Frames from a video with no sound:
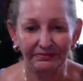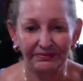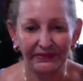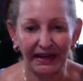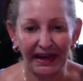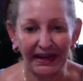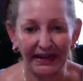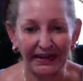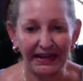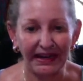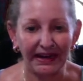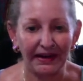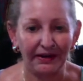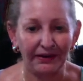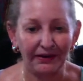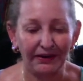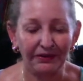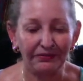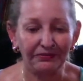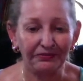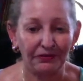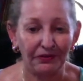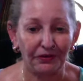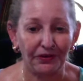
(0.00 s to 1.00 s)
I
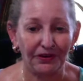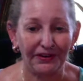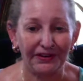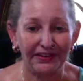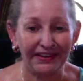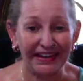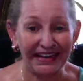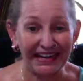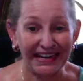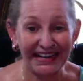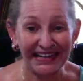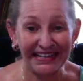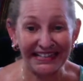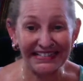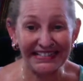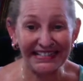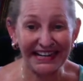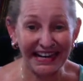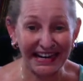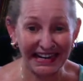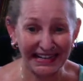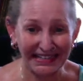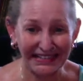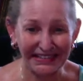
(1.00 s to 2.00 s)
care for the
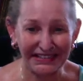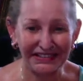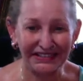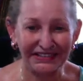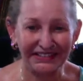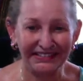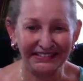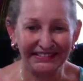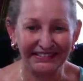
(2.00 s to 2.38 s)
intent